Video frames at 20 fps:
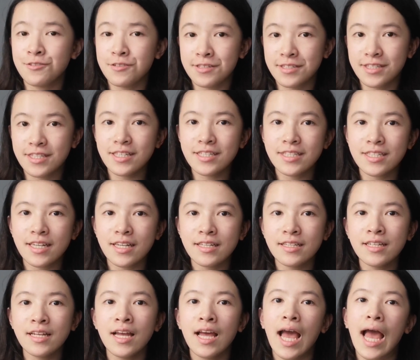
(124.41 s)

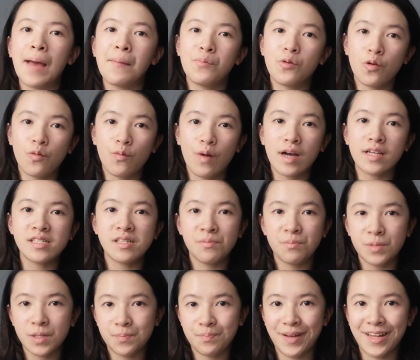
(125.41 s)
assistant and provide them
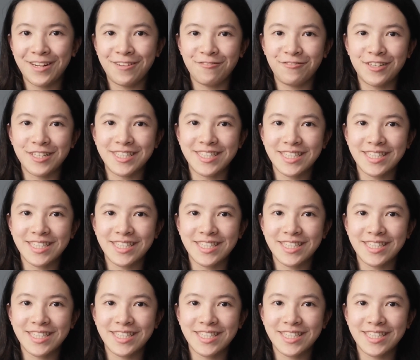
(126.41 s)
with benefits.